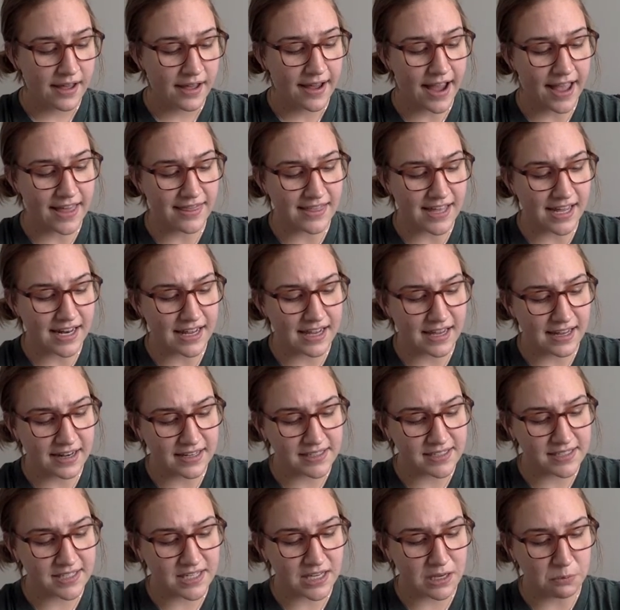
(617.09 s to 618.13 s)
And then in
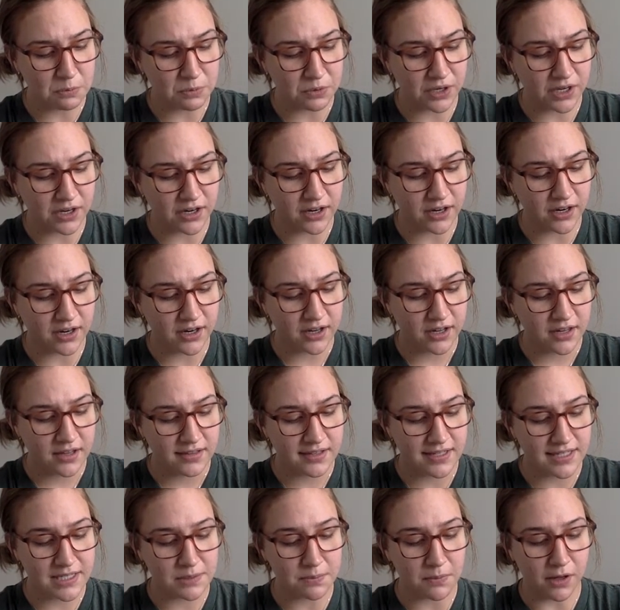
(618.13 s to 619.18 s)
his sleep reader,
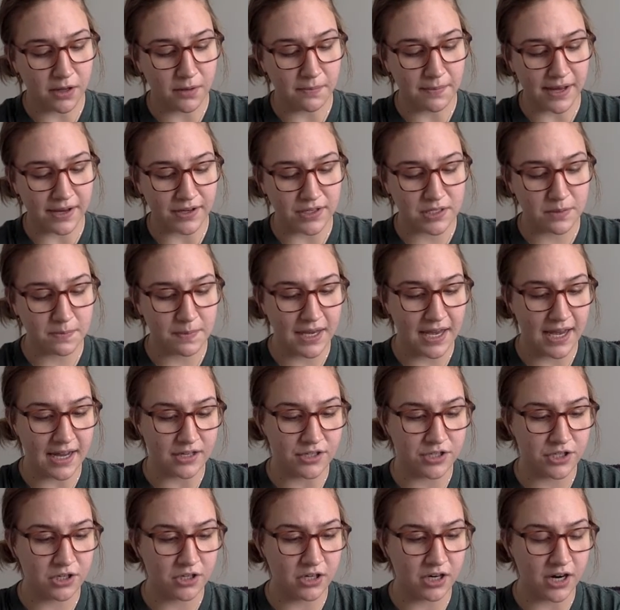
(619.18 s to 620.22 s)
the small mouse began
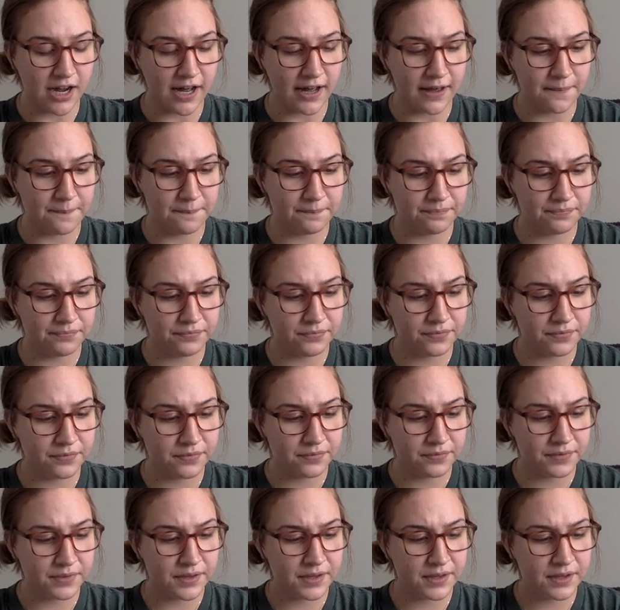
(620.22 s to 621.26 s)
to cry.
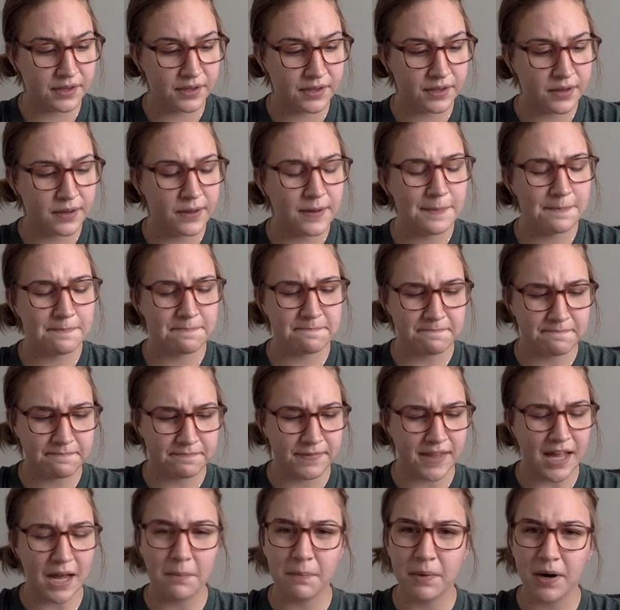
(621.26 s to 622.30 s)

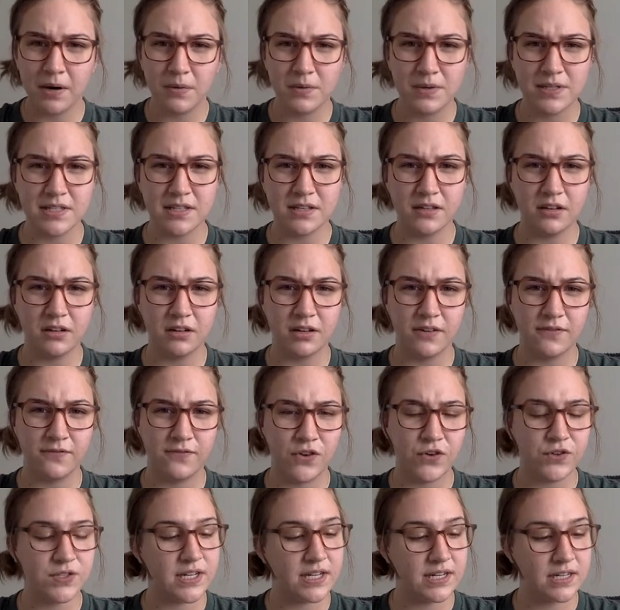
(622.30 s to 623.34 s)
That part was a little
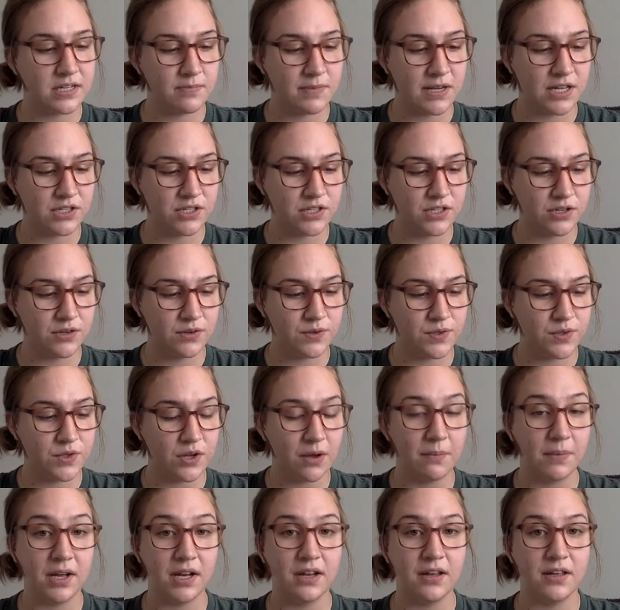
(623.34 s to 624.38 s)
confusing to me too, so
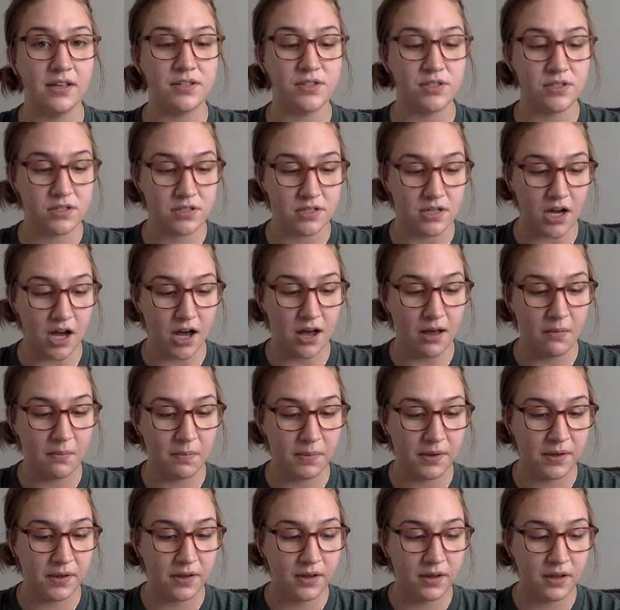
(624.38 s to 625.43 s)
I'm going to stop
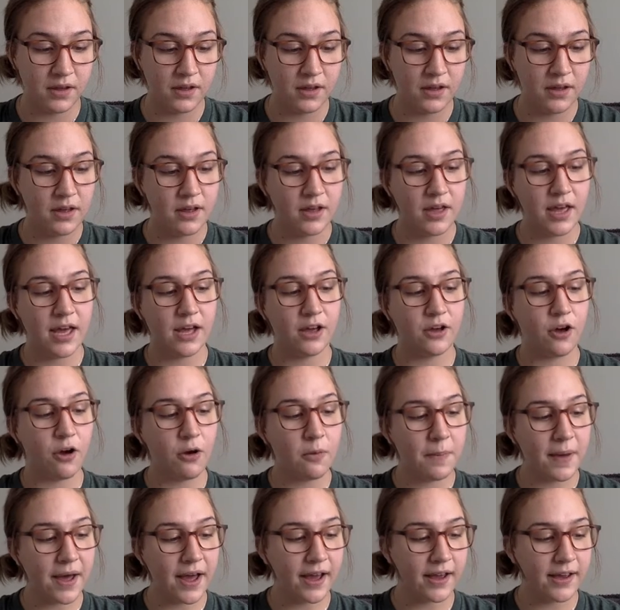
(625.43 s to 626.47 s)
and go
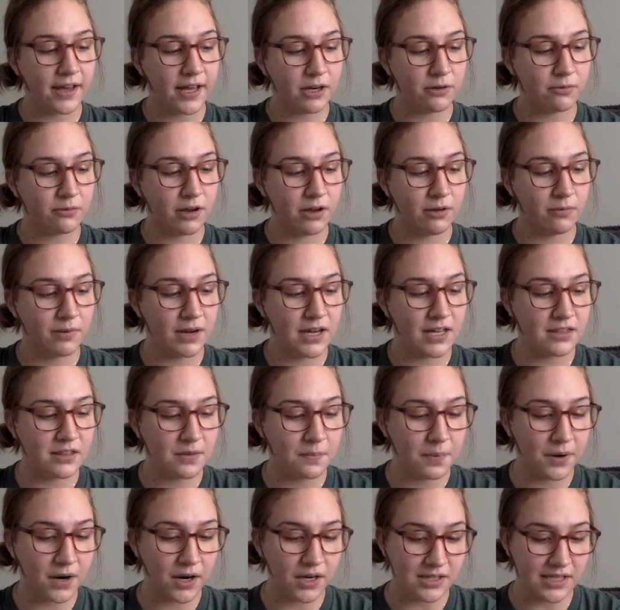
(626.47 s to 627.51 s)
back and reread the
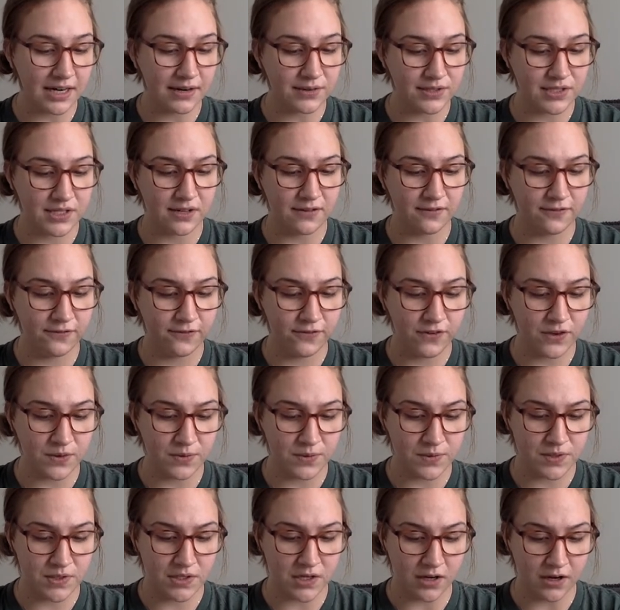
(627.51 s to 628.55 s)
part that I was
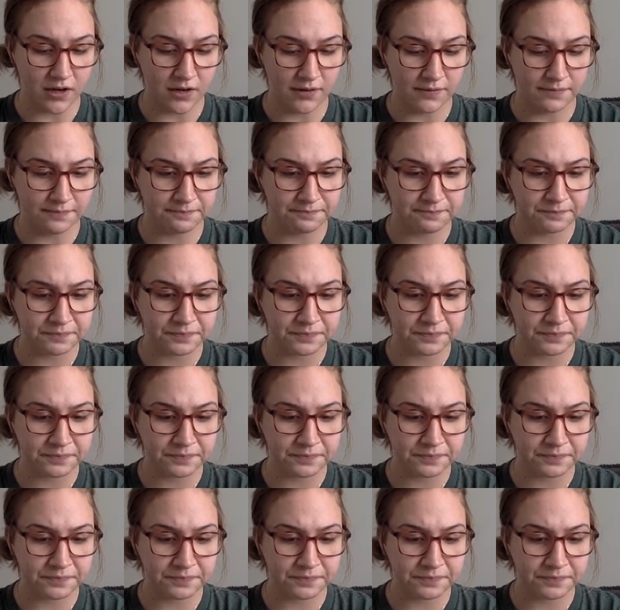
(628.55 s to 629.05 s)
confused on.